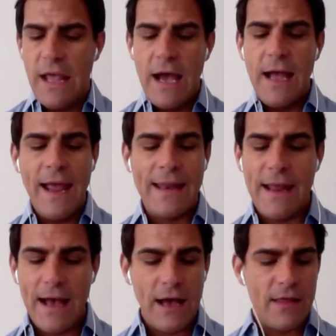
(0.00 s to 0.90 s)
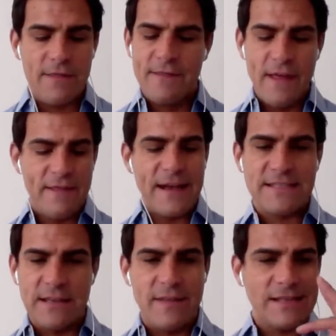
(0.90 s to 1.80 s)
Yeah. And
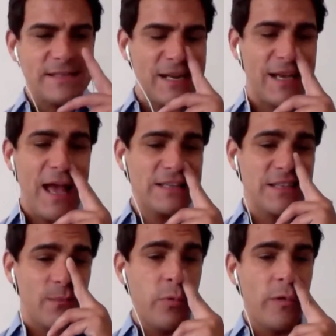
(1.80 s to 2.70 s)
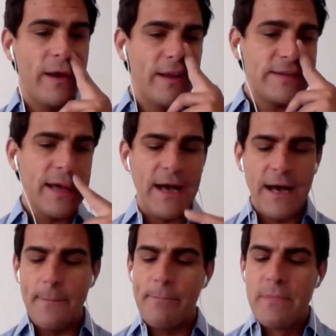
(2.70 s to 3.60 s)
that's an excellent point.
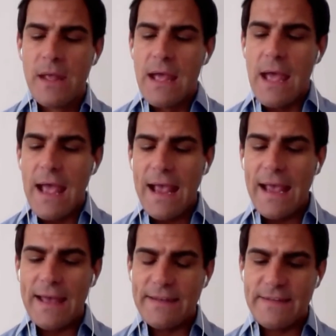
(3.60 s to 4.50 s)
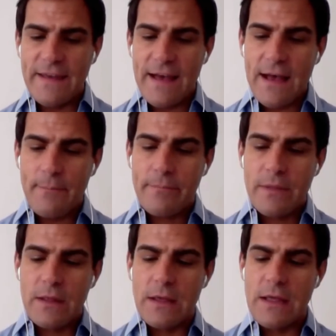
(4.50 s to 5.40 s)
And
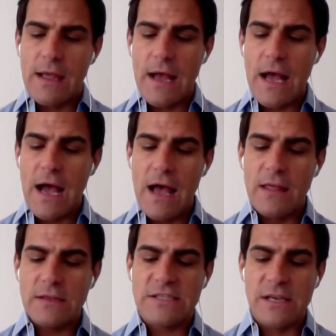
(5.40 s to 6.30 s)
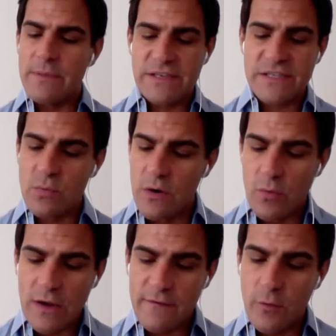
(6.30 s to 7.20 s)
something I just want to
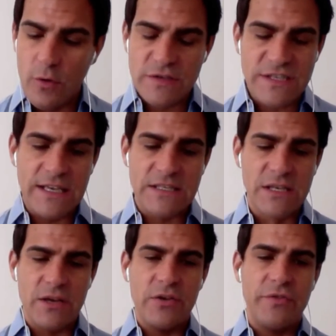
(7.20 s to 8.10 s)
reinforce is